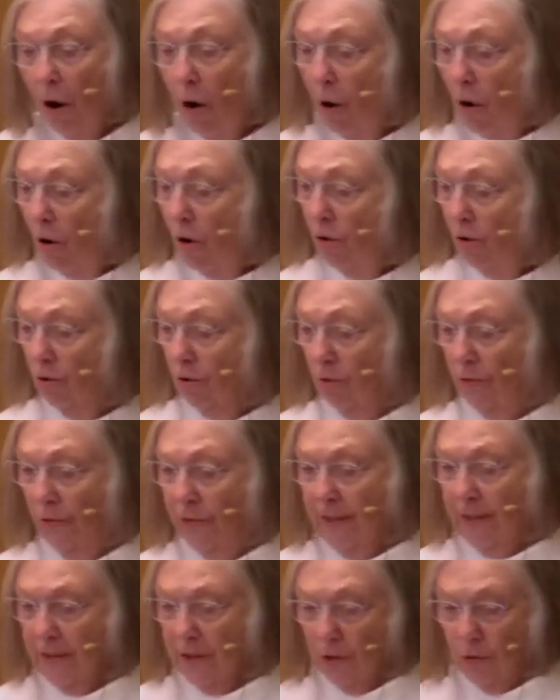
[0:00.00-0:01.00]
all
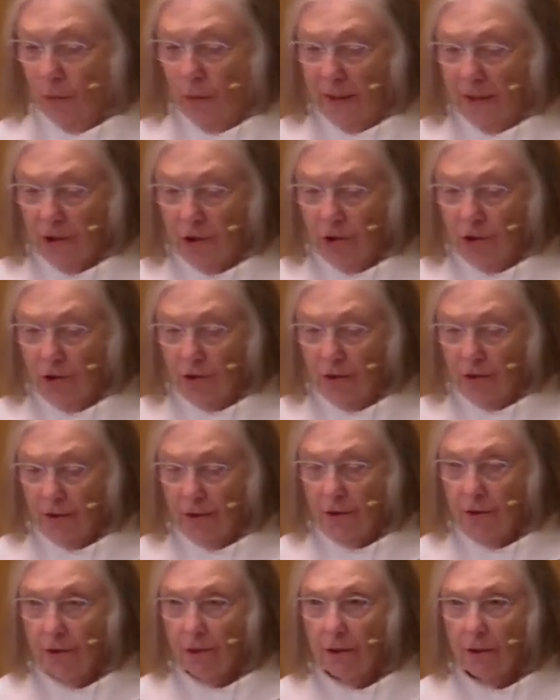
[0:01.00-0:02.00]
these
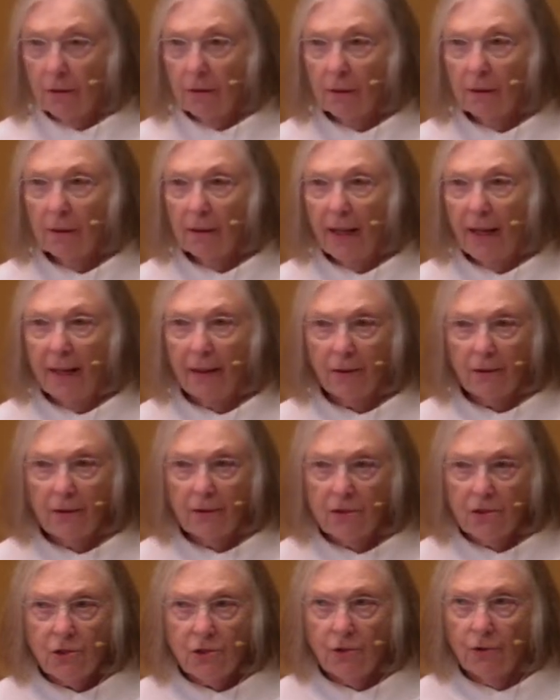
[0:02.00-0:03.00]
questions and
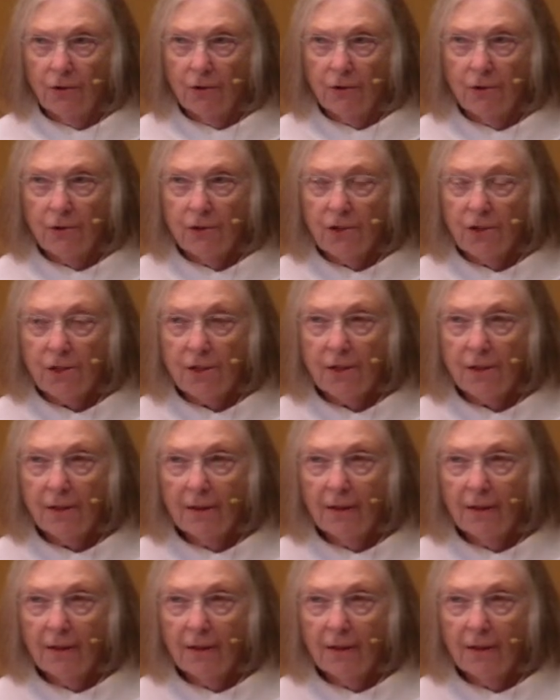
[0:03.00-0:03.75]
concerns